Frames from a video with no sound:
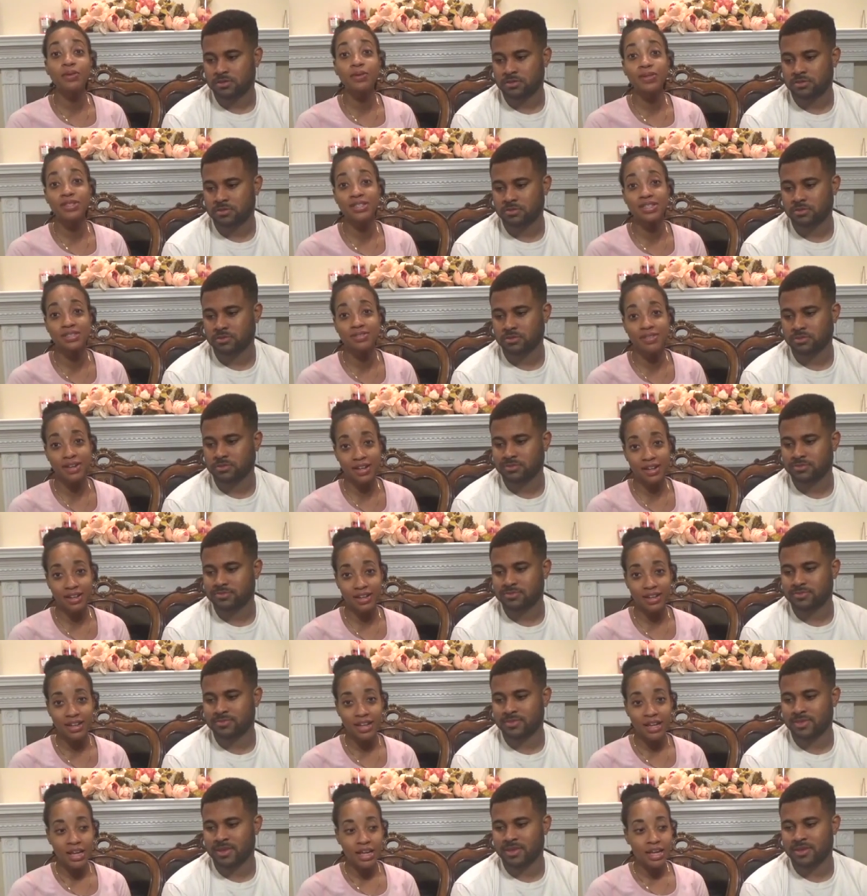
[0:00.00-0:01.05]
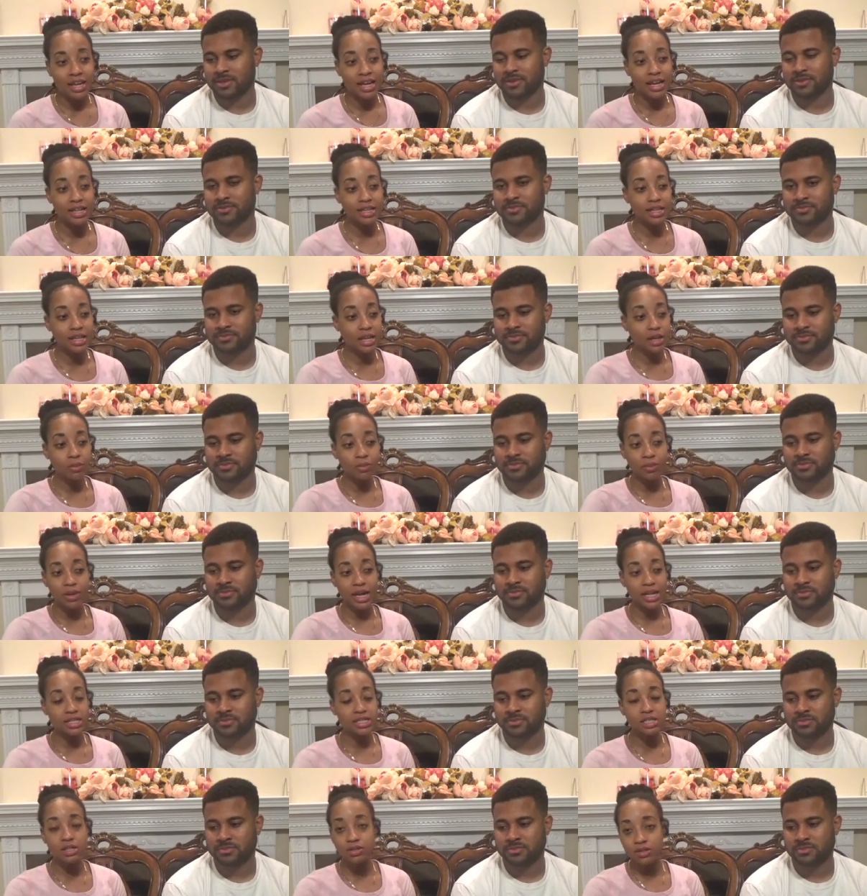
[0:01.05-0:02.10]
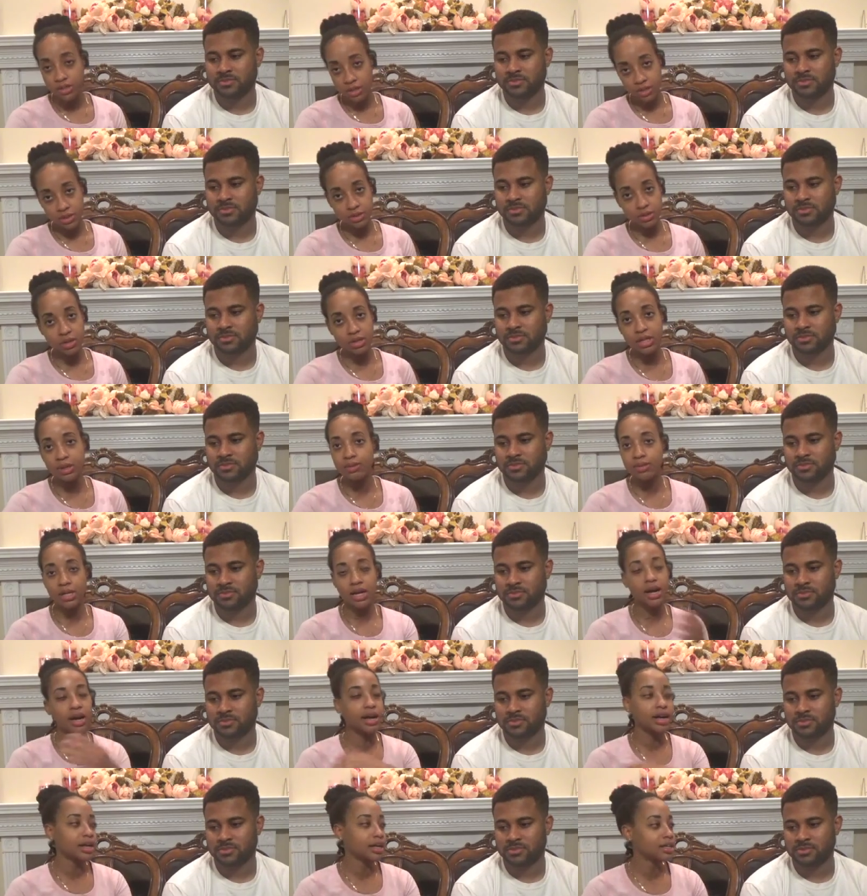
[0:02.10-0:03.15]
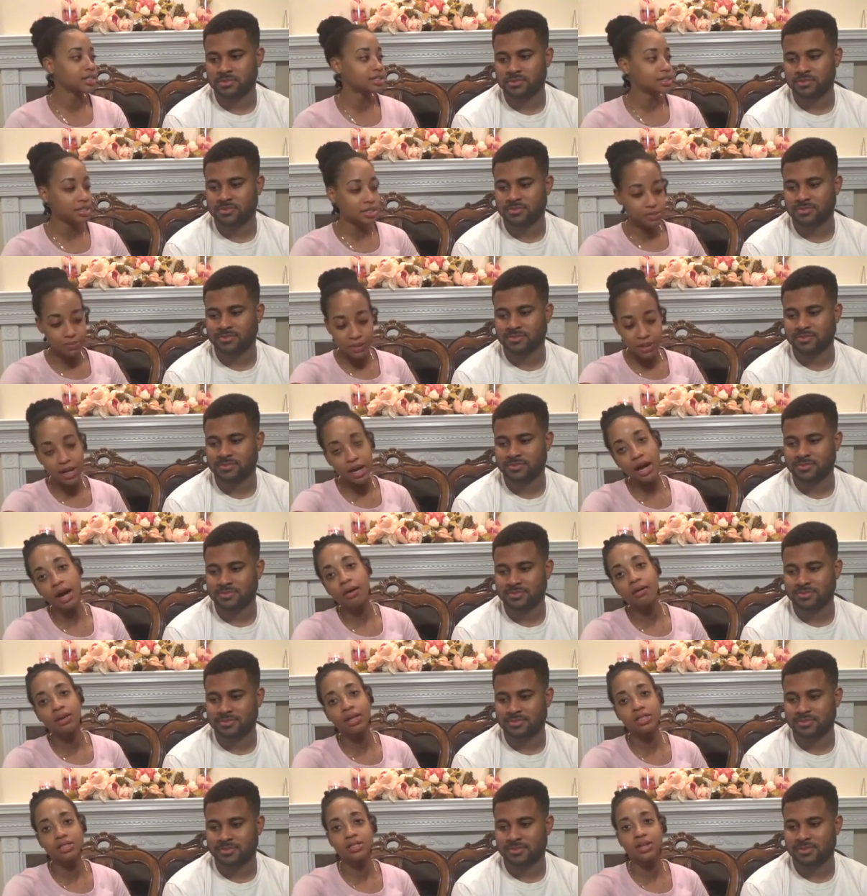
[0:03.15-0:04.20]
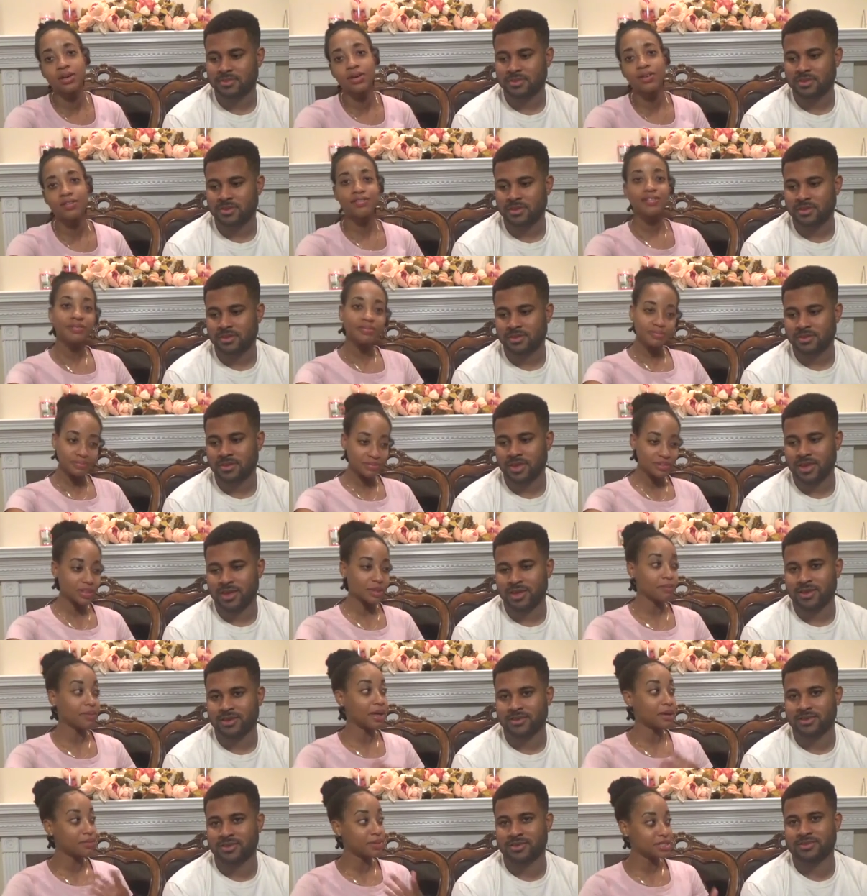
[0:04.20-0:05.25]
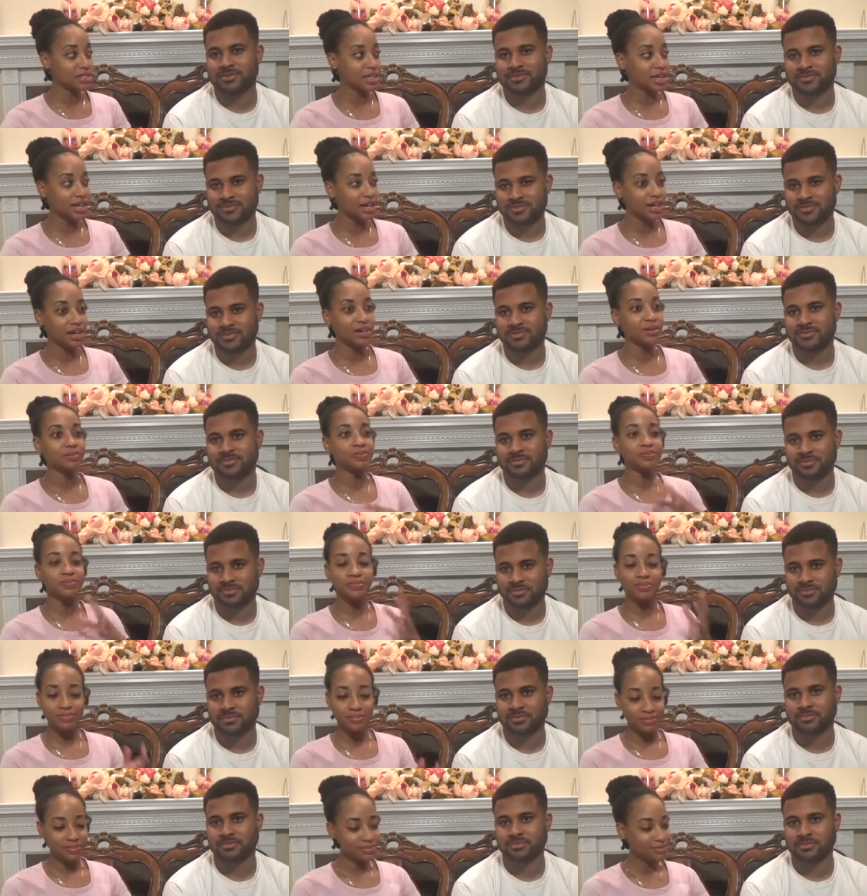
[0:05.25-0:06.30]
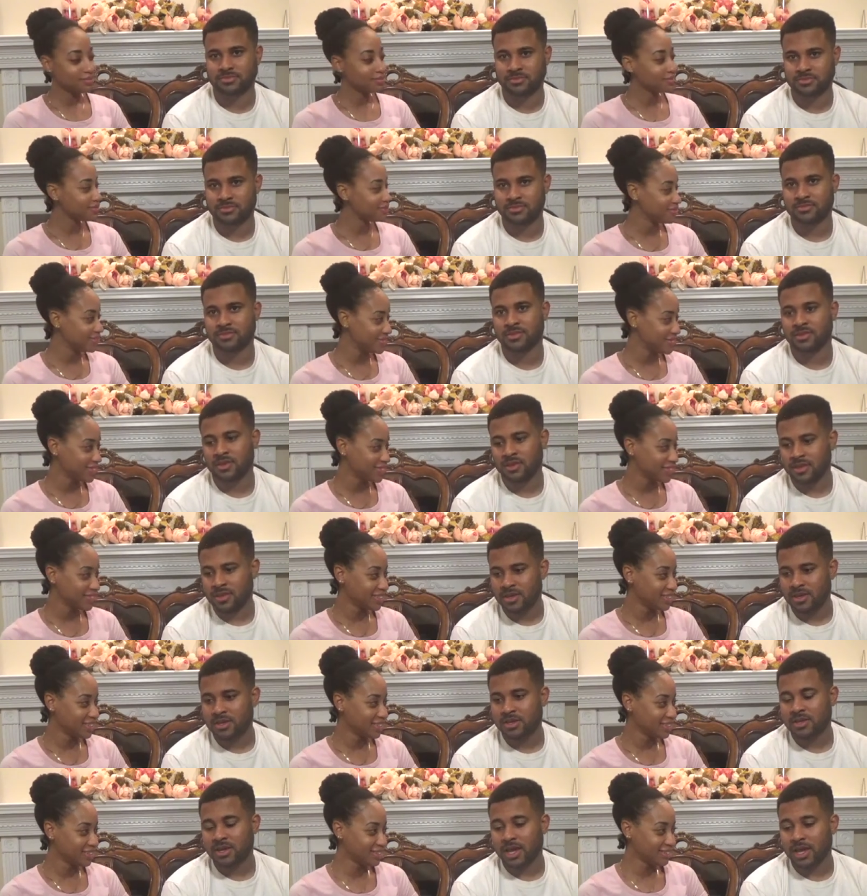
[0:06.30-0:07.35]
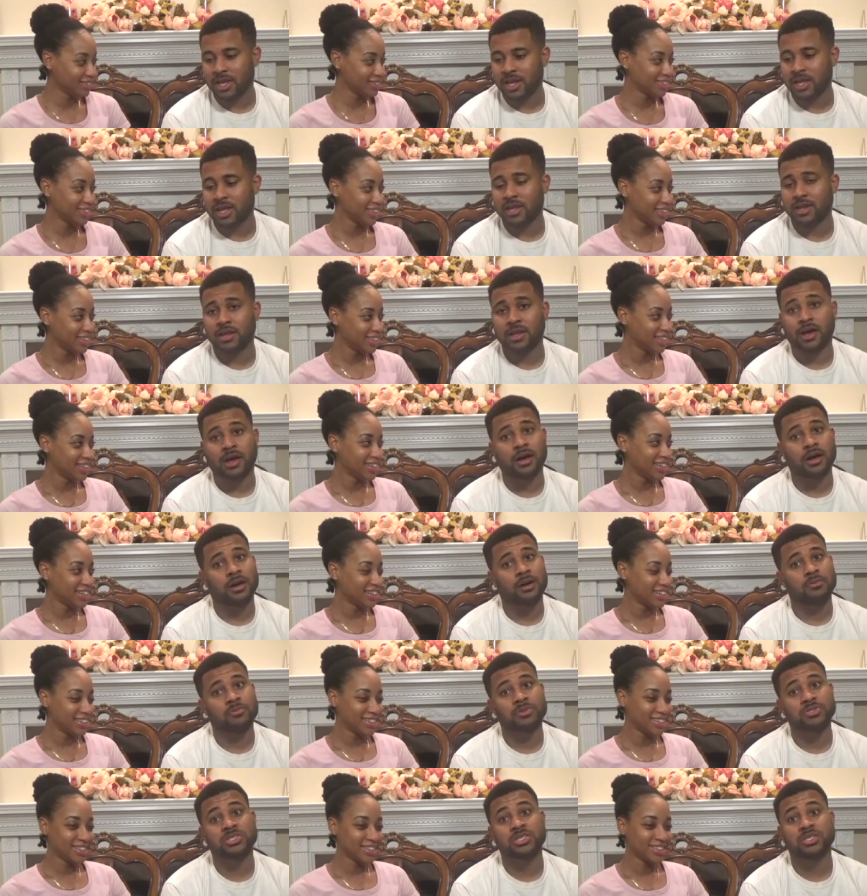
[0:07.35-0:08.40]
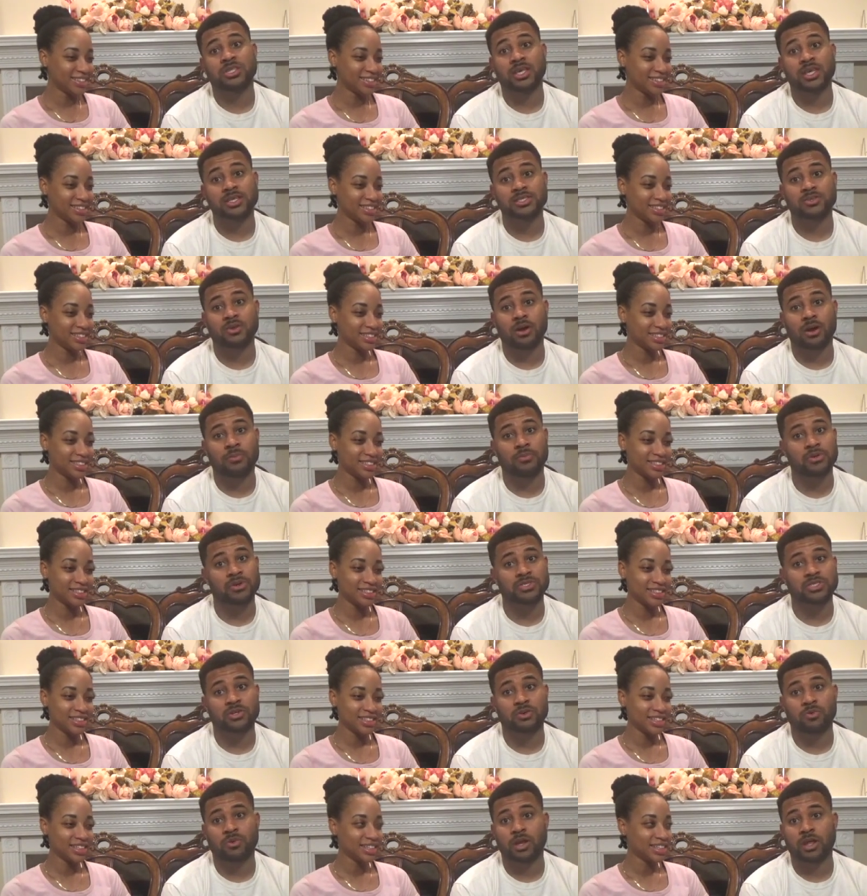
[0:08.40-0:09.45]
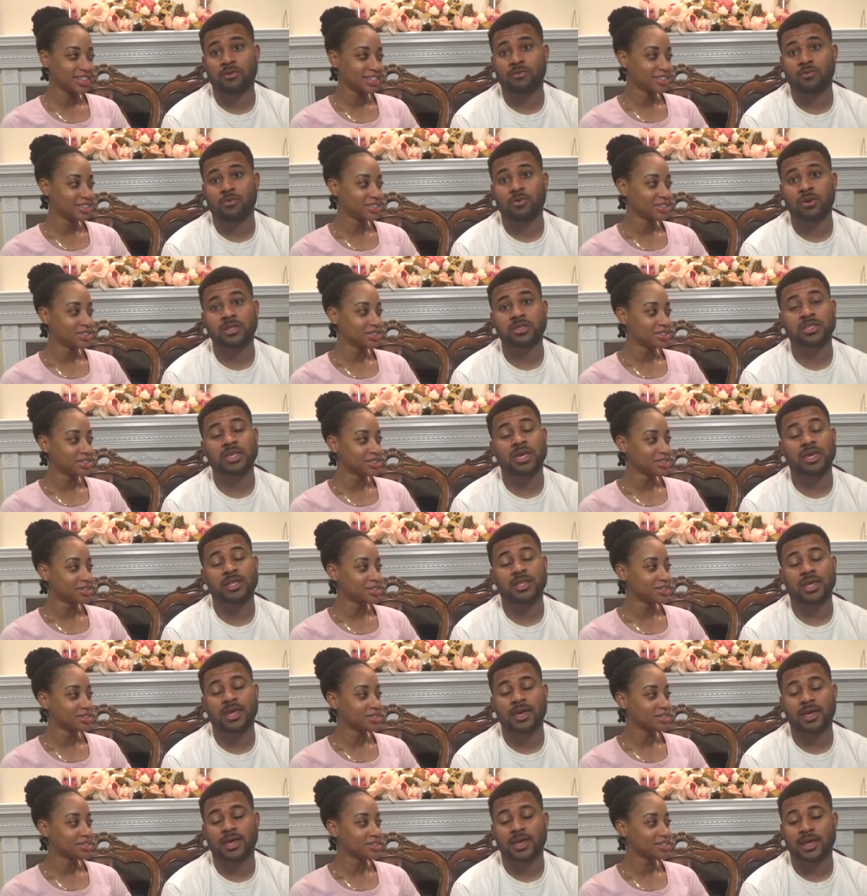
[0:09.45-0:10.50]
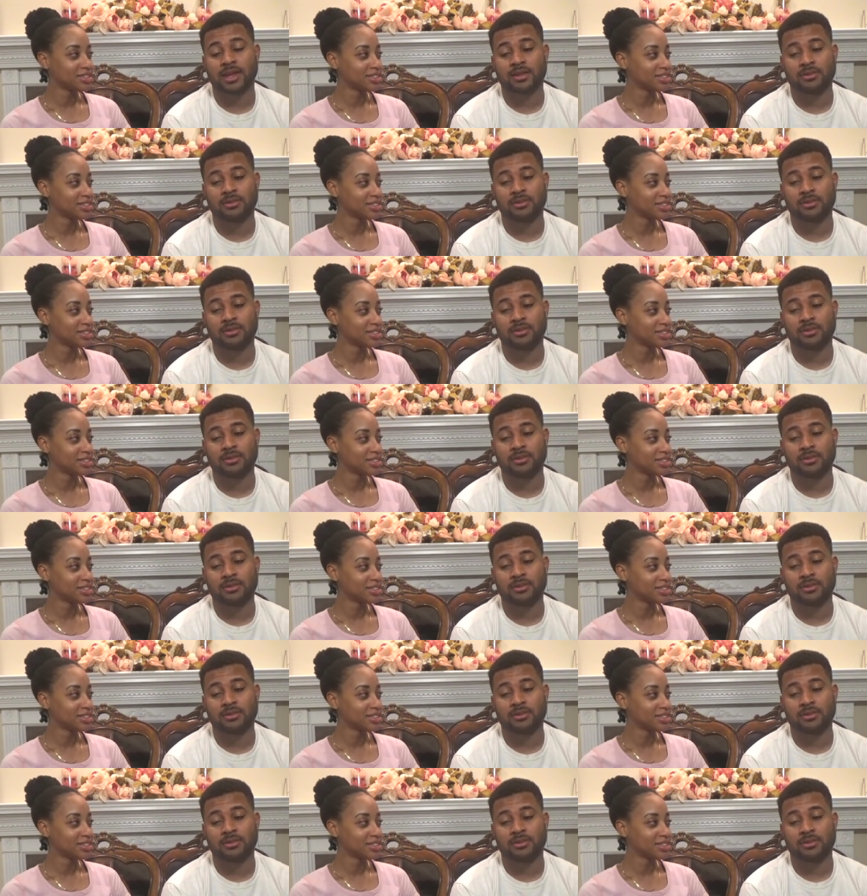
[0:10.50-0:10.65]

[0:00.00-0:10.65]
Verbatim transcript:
Speaker 1: when she's ready." Yeah. And then when I still took too long, they was "All right, it's, it's been an hour. Let's go."
Speaker 2: Yeah. The baby's there. Mm-hmm. And, and um, when she did start pushing, whatever. One thing that kind